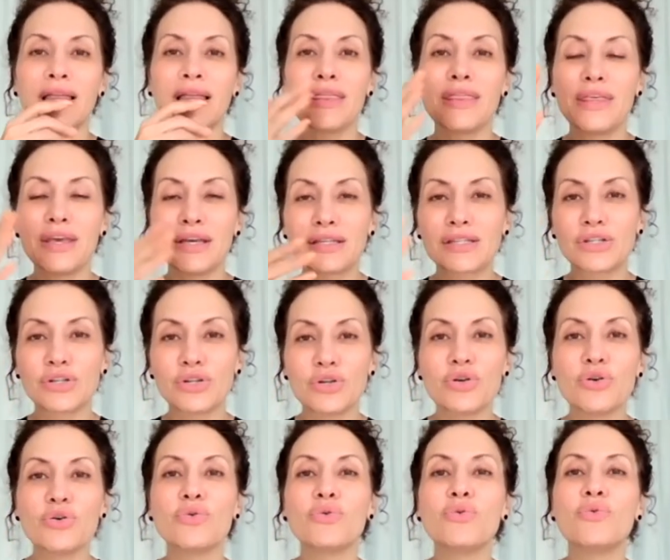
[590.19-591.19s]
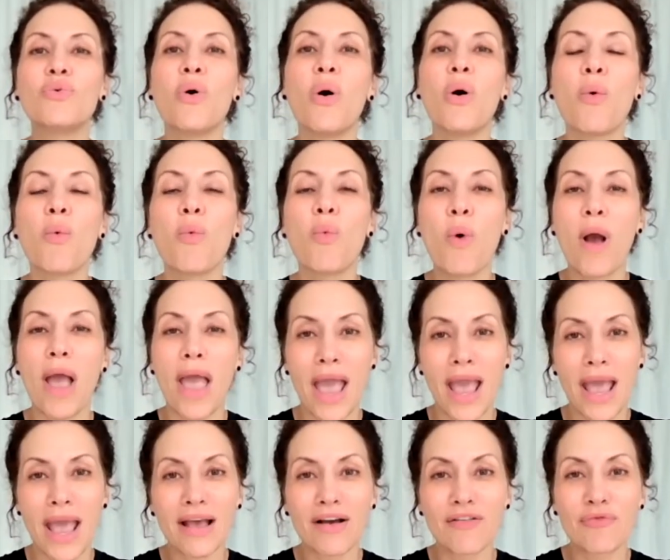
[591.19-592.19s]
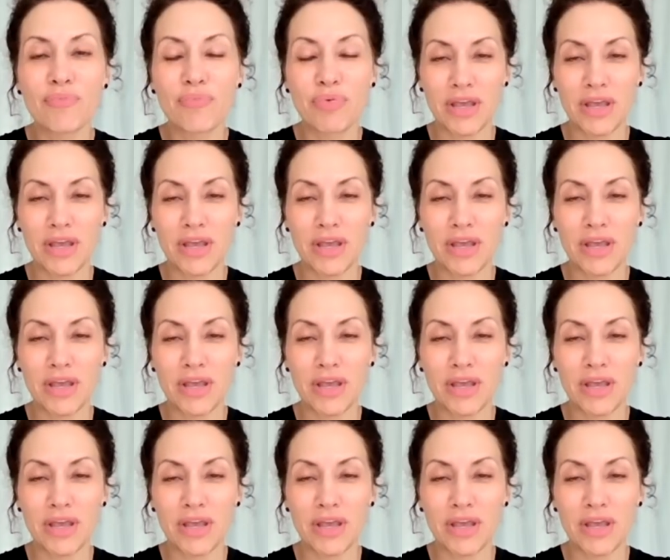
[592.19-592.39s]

this new way of